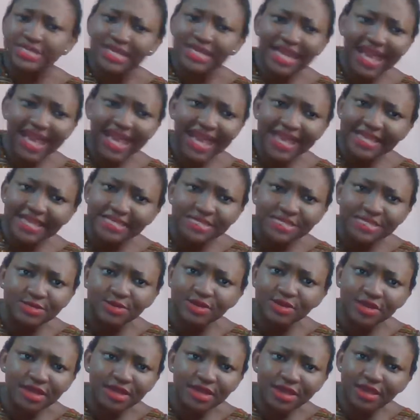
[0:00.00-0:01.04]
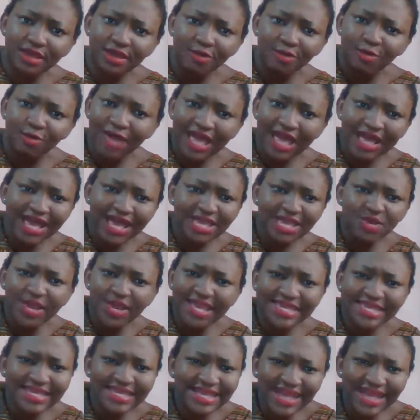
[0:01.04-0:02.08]
Guys, why are you
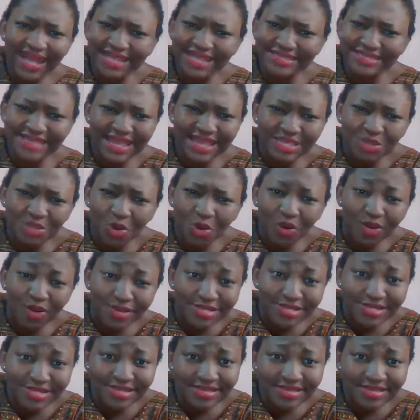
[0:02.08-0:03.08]
eating cats and dogs?